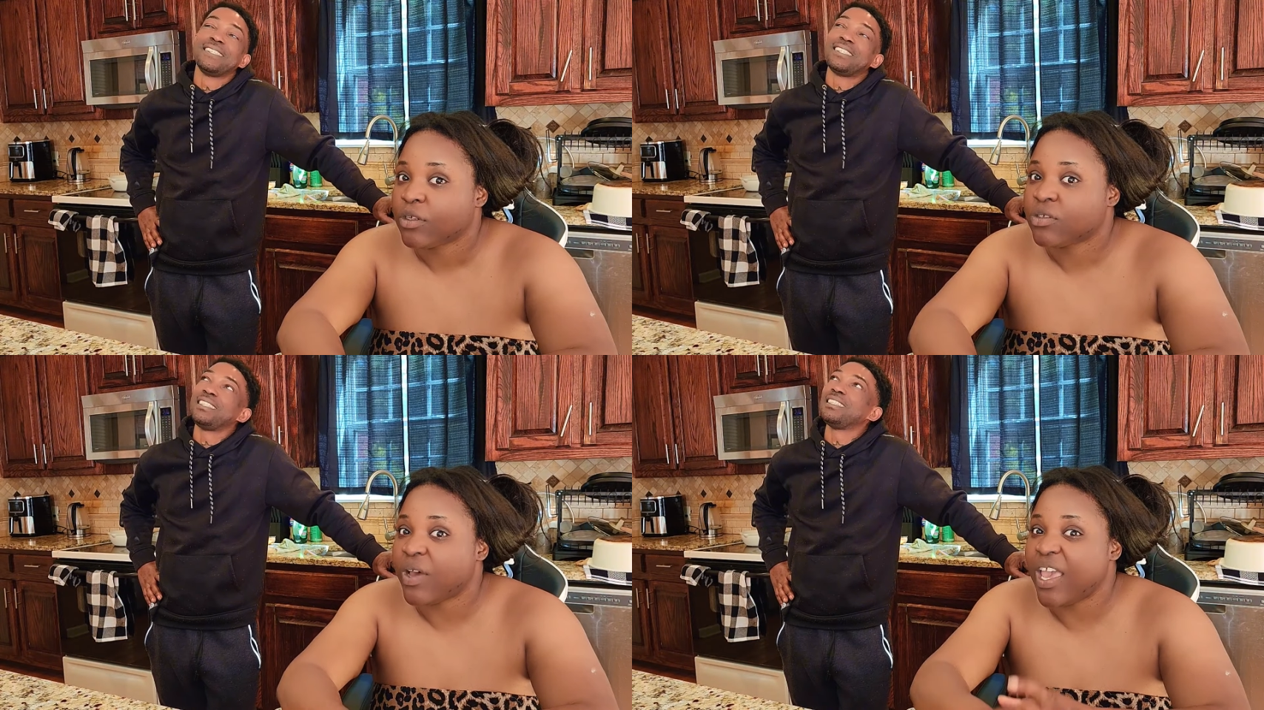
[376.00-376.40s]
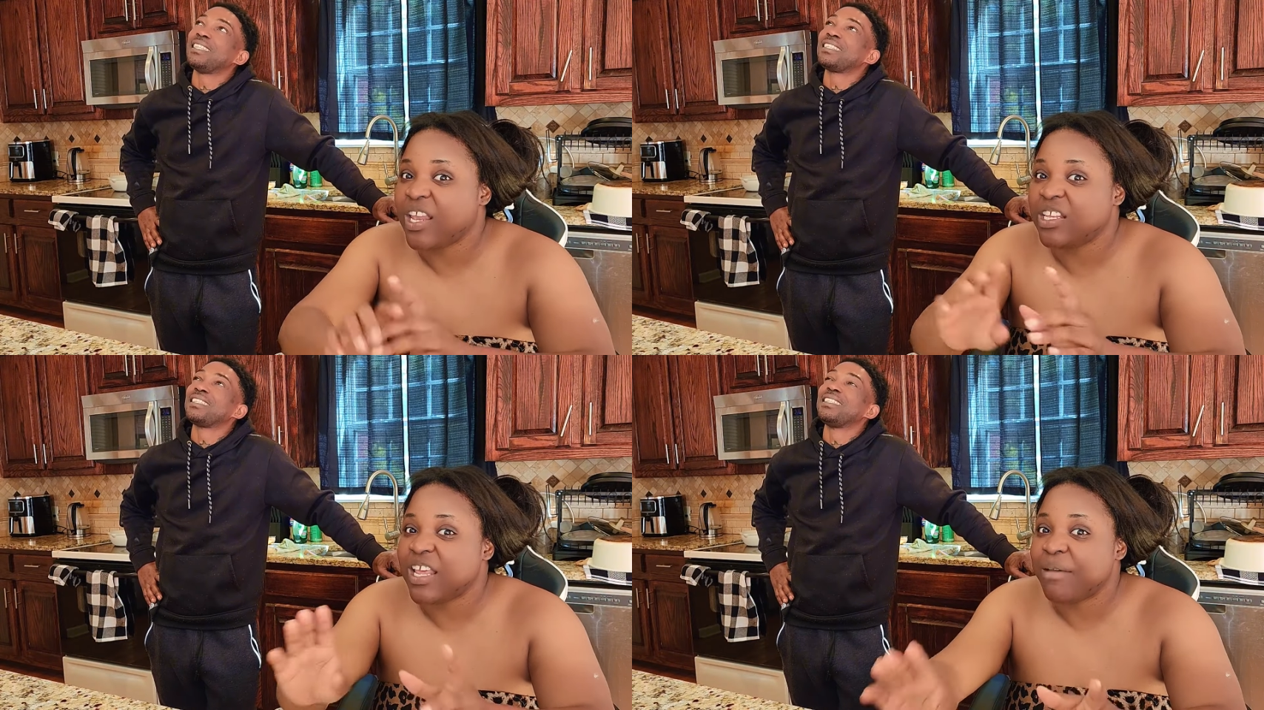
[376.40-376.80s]
Speaker 1: So yes.
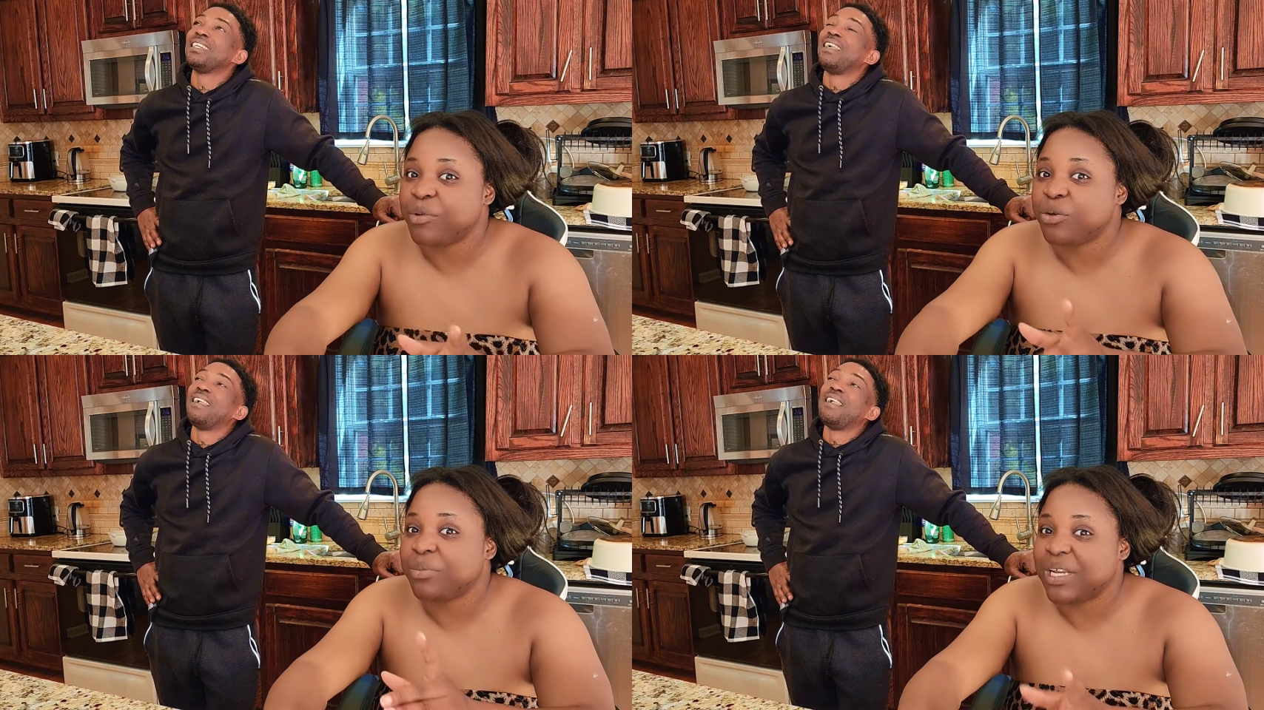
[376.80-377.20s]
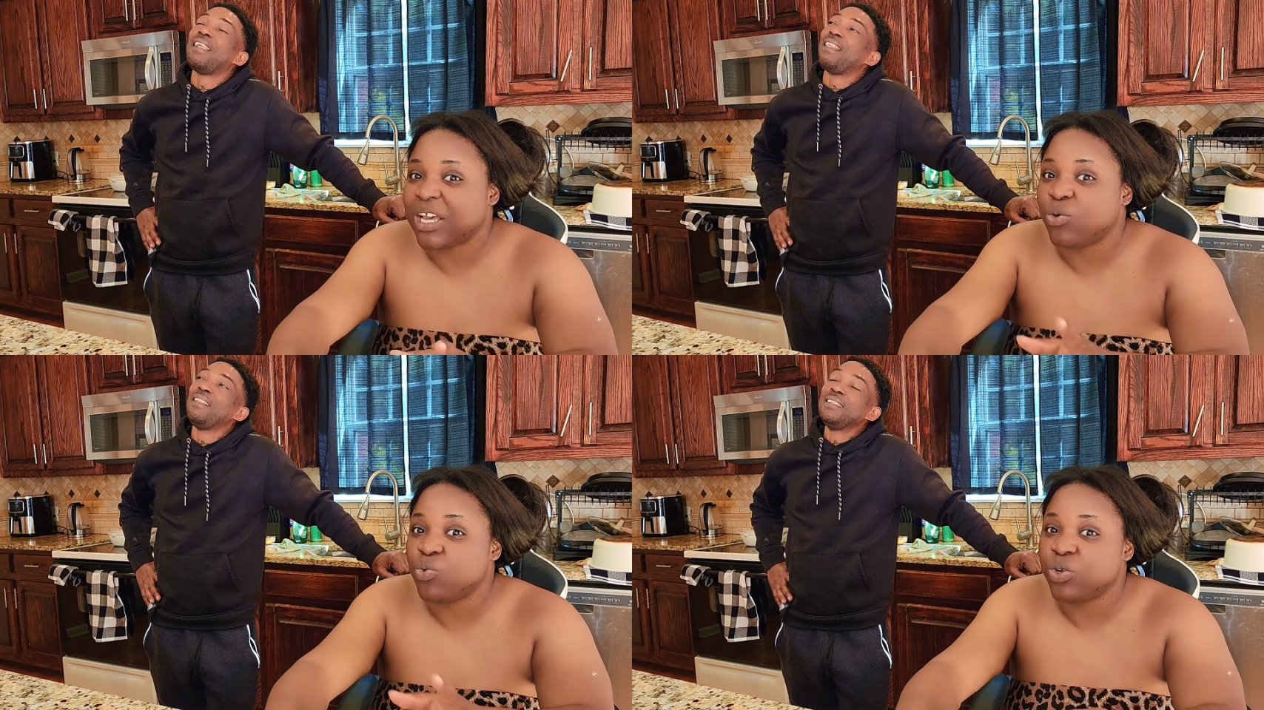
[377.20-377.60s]
anytime when a man
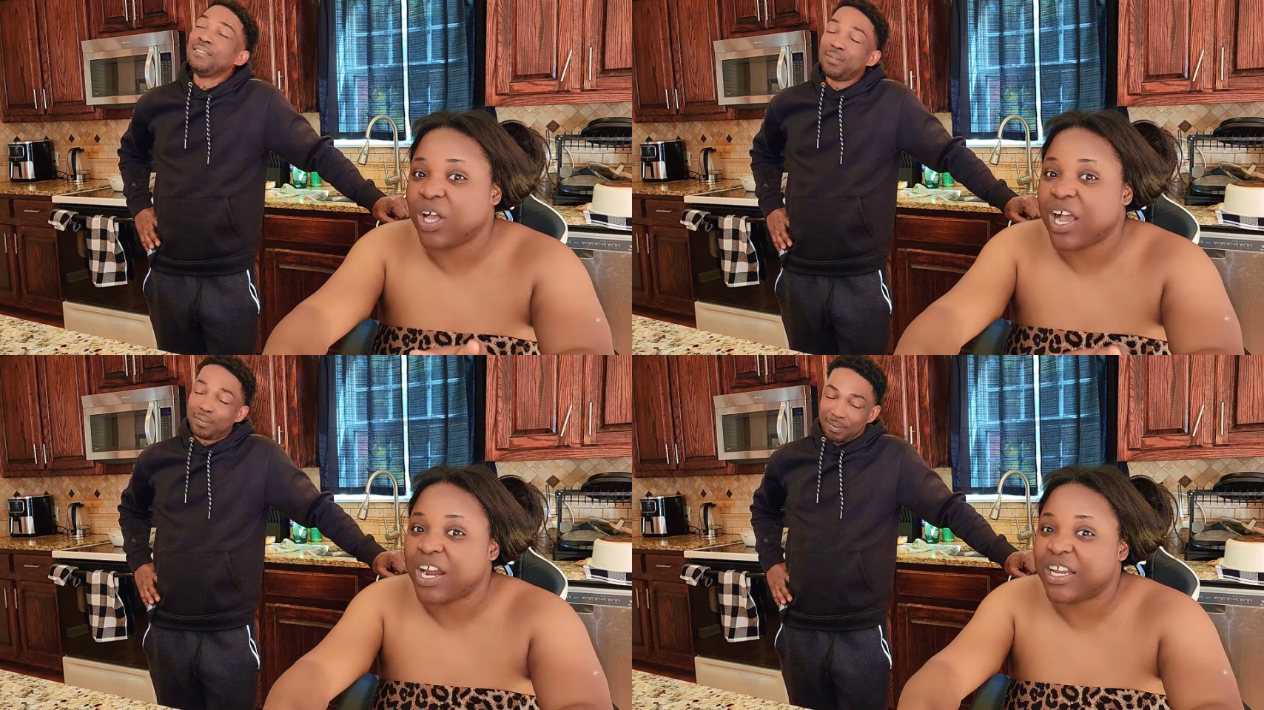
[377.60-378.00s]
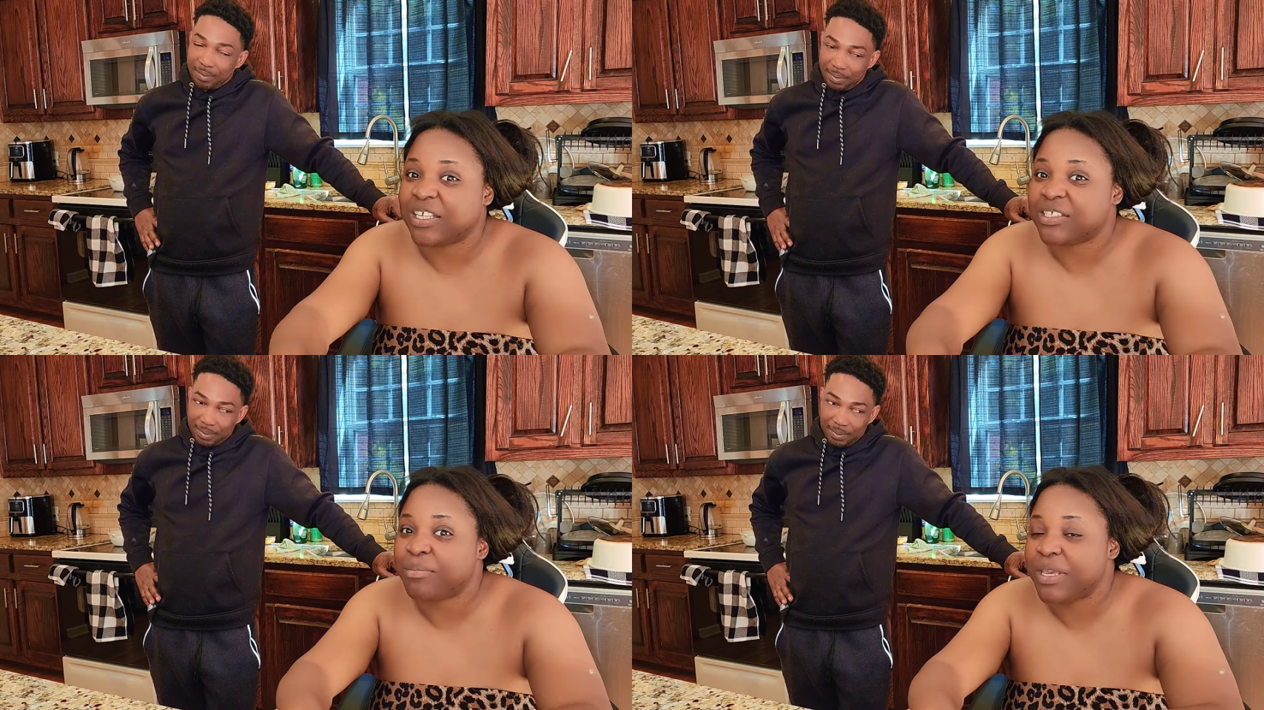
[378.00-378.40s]
a go in a car
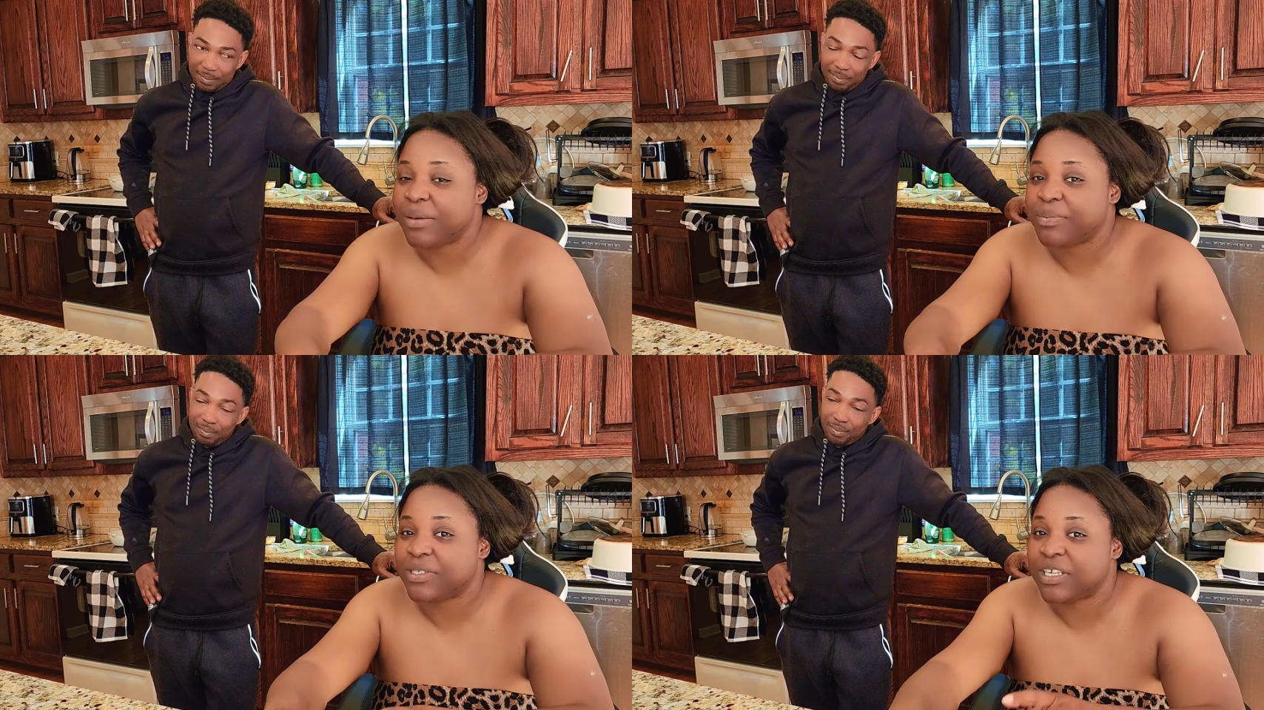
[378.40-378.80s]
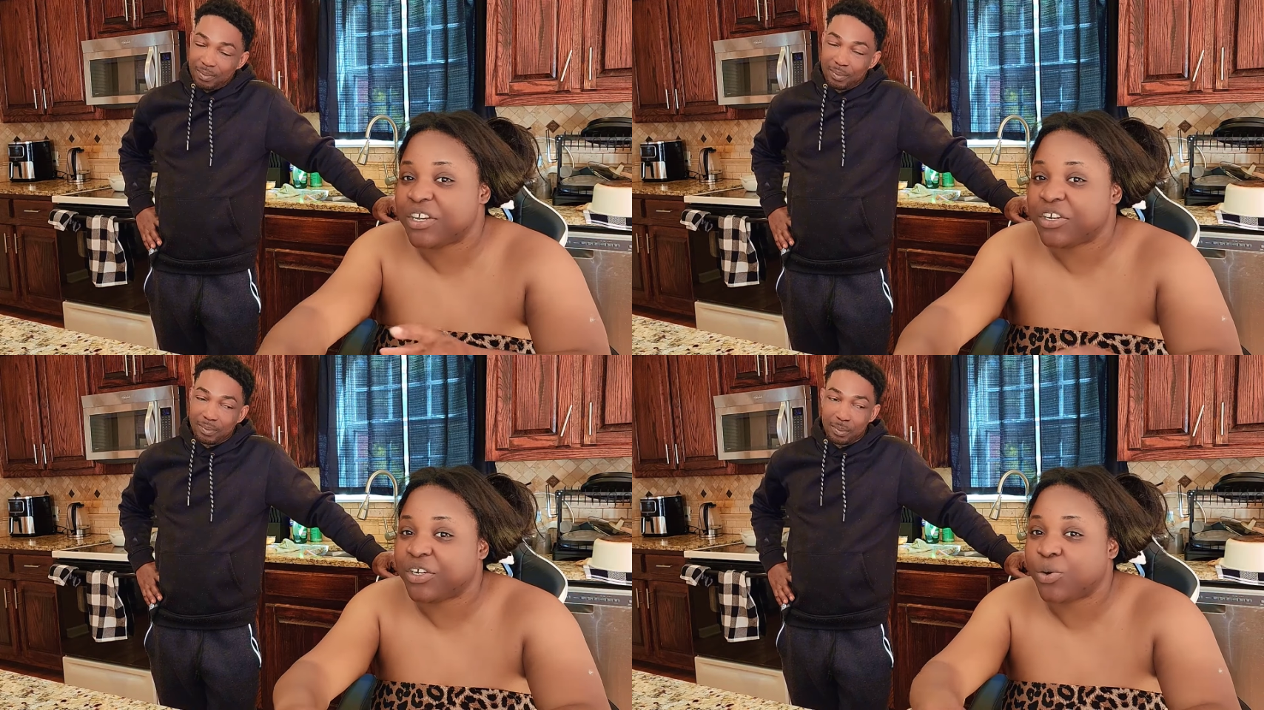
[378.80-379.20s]
and say, babes,
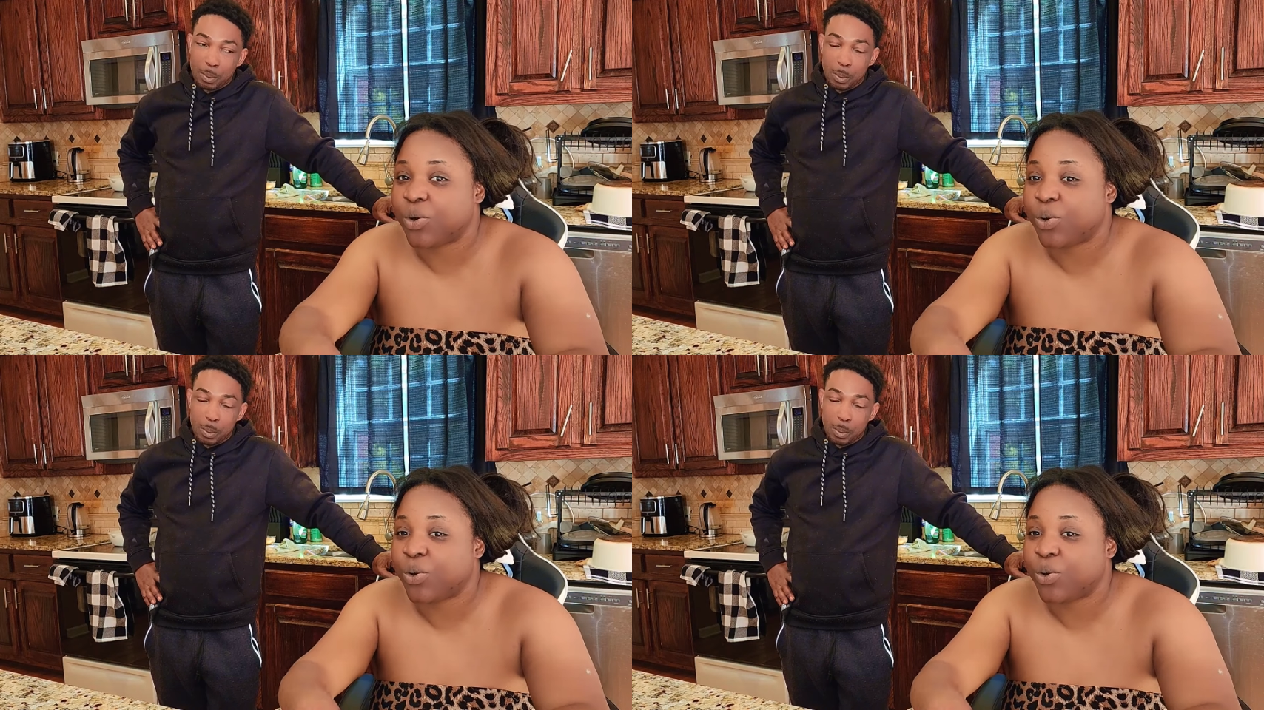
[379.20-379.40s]
here, go